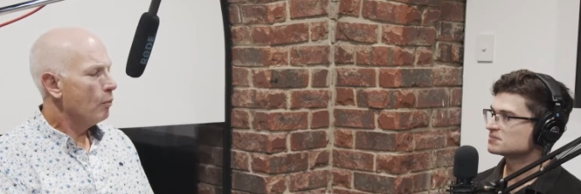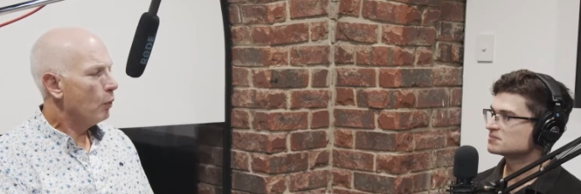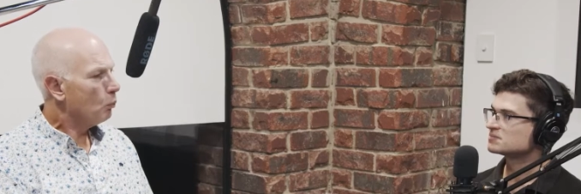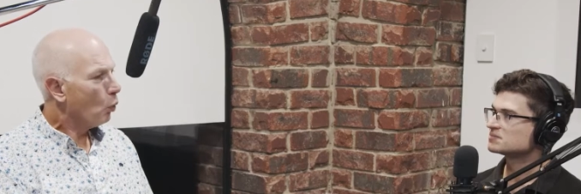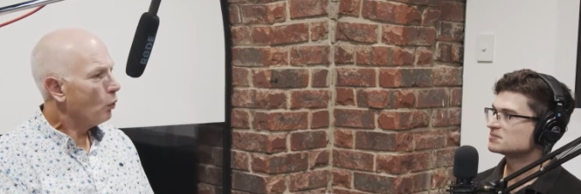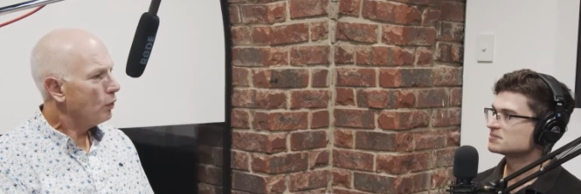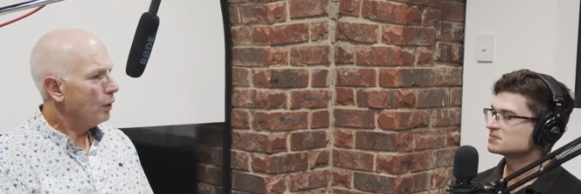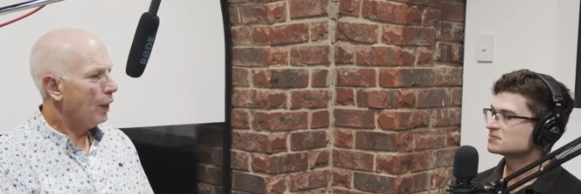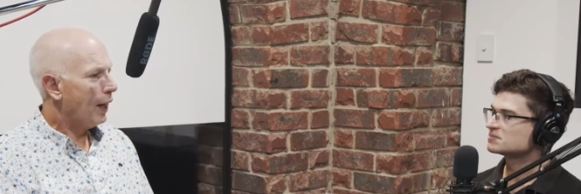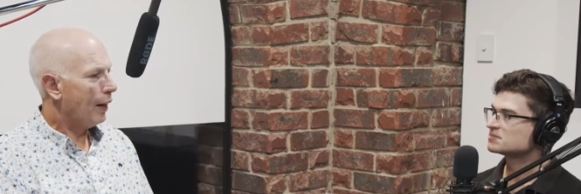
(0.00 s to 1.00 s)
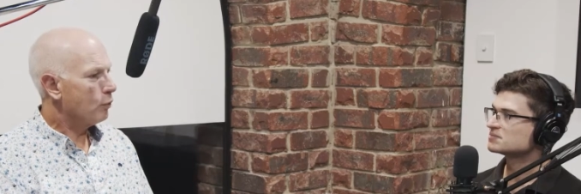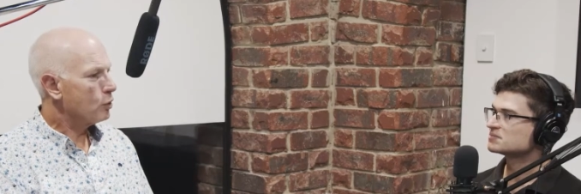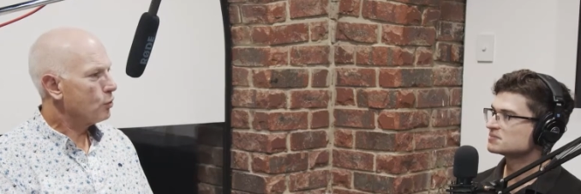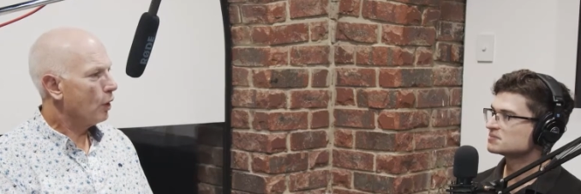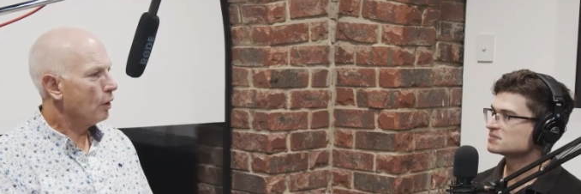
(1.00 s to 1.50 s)
Speaker 1: But more than that, I
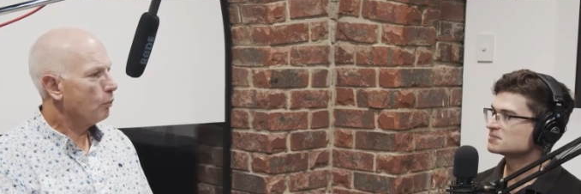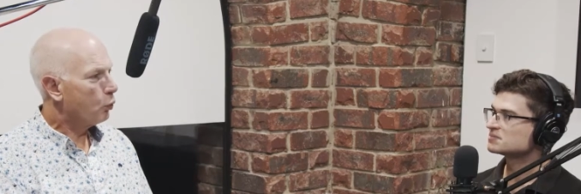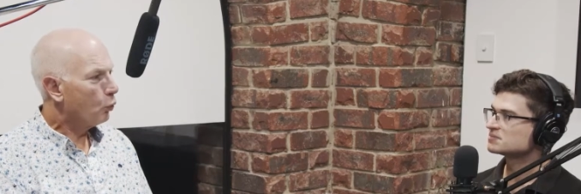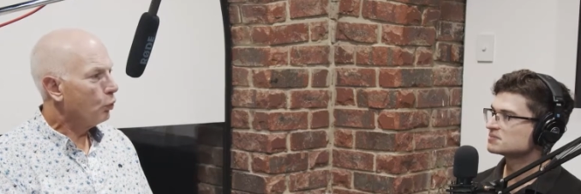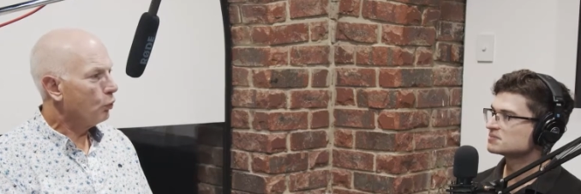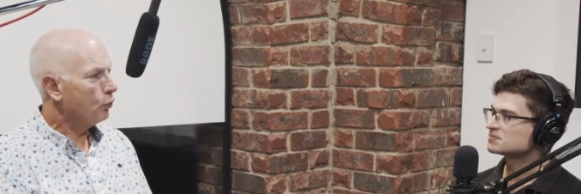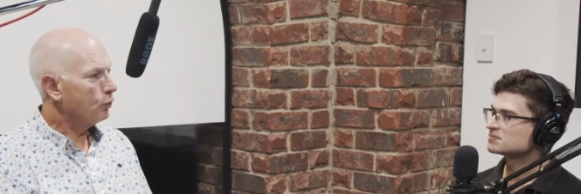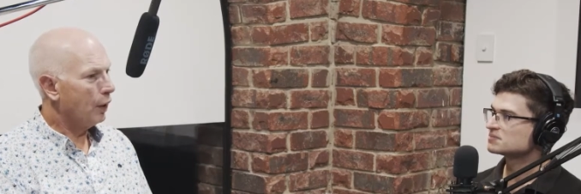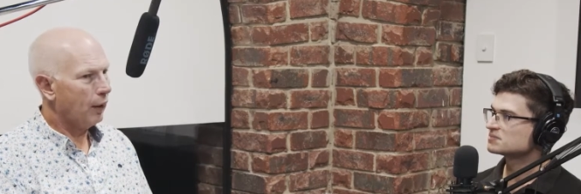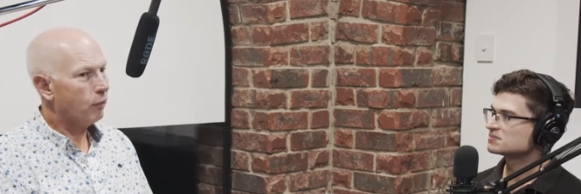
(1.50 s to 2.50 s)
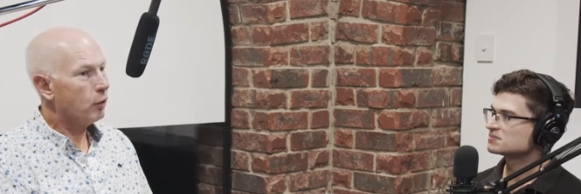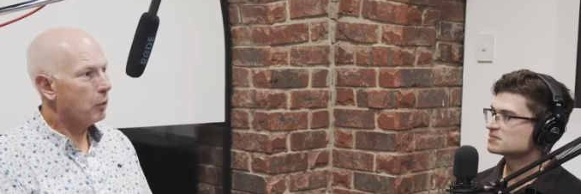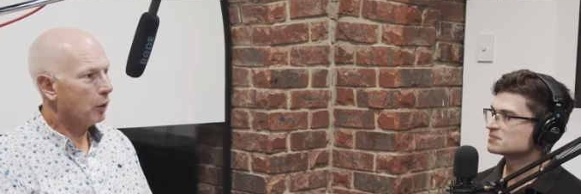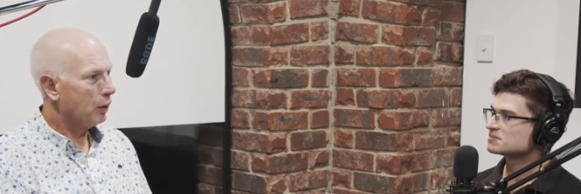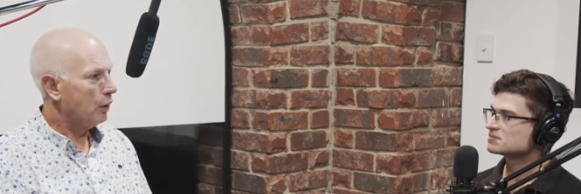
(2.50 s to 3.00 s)
was trying to prove to
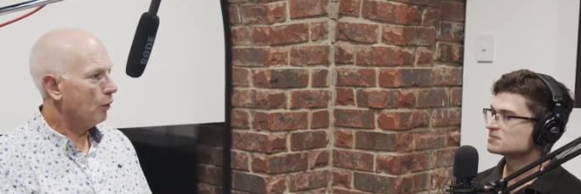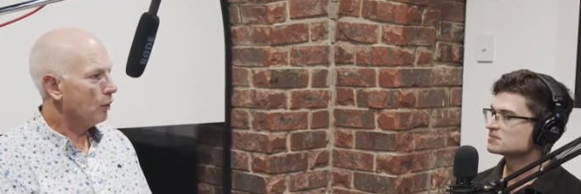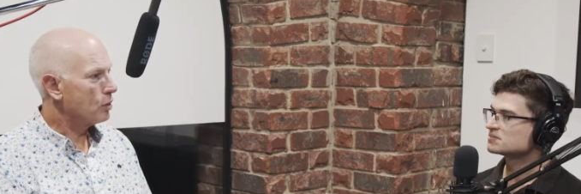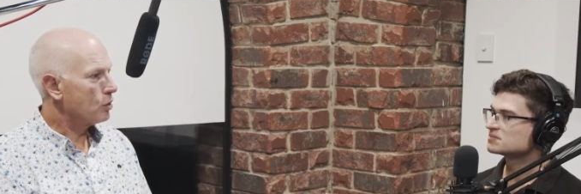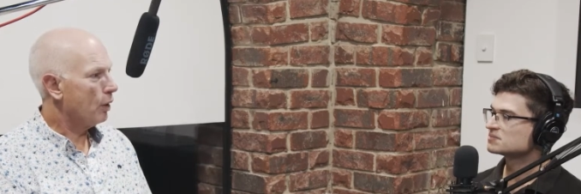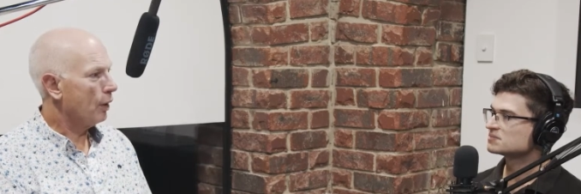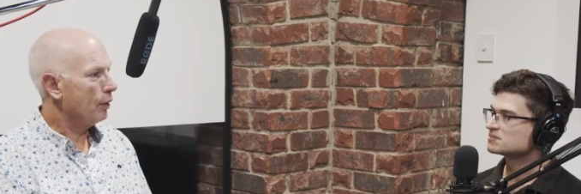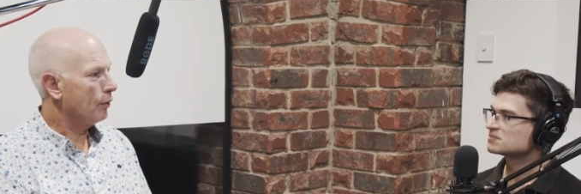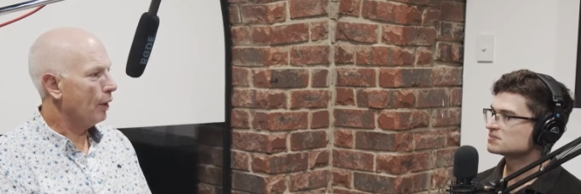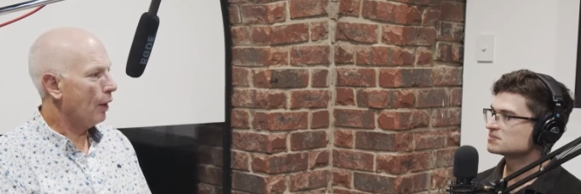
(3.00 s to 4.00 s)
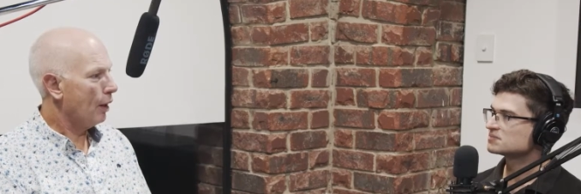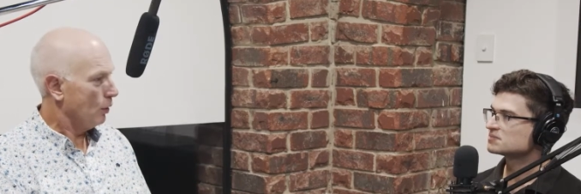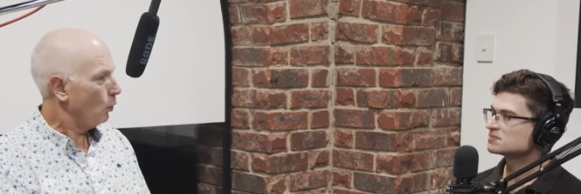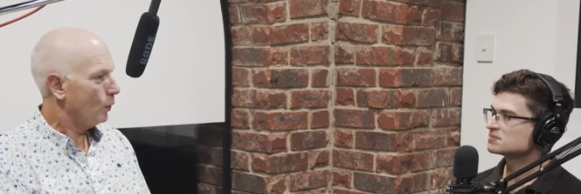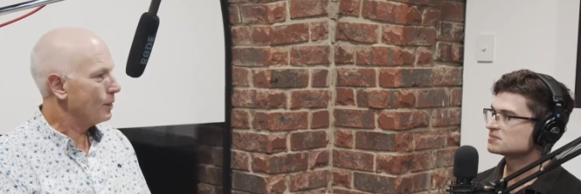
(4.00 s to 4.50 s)
everybody here in Australia that I
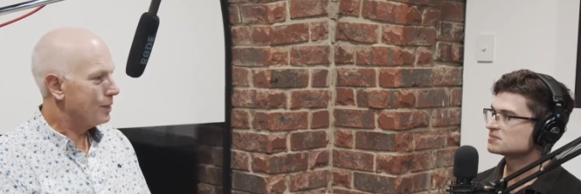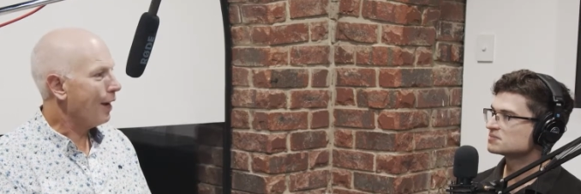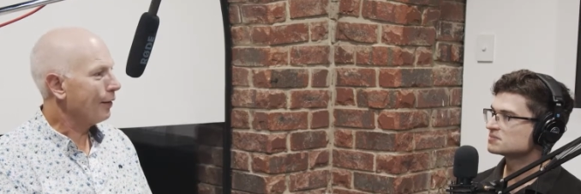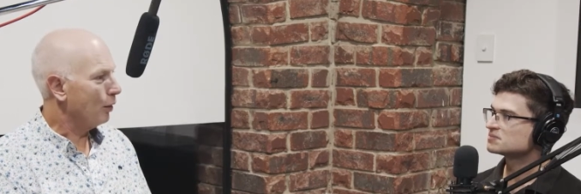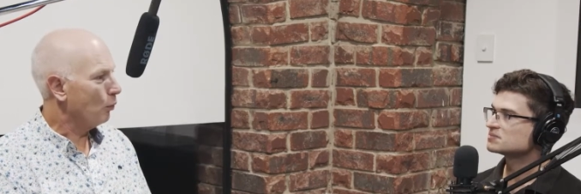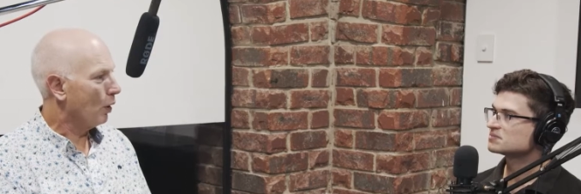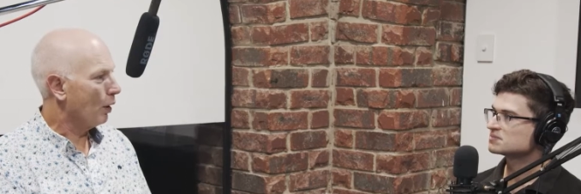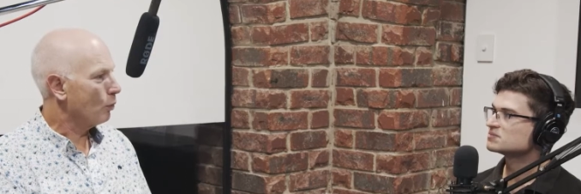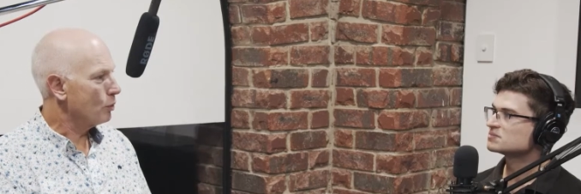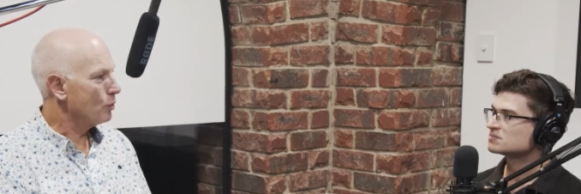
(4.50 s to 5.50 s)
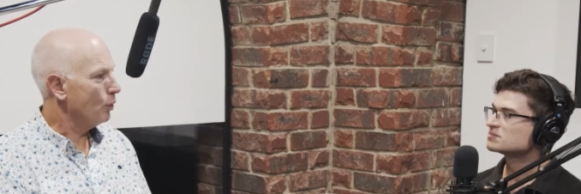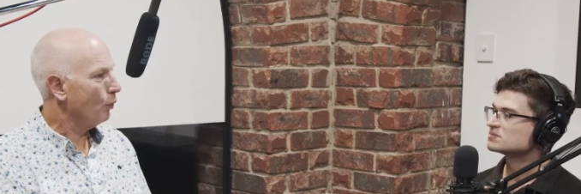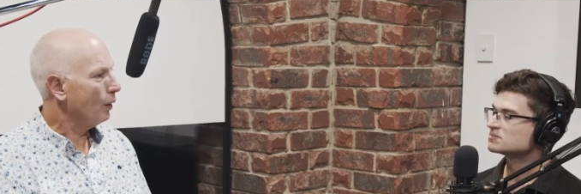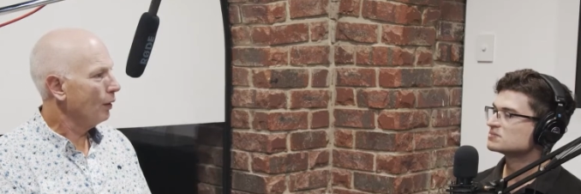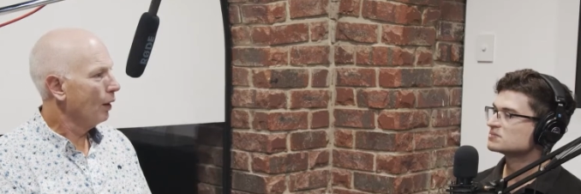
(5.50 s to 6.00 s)
knew exactly what I was
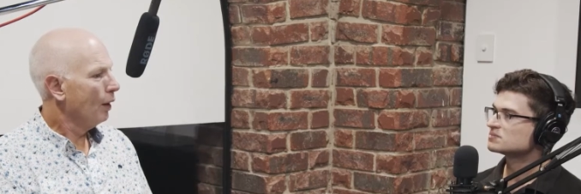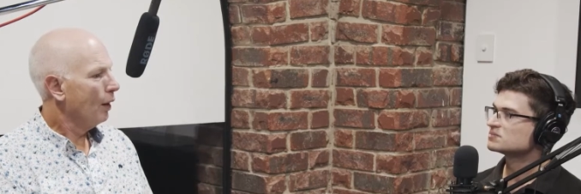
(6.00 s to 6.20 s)
doing.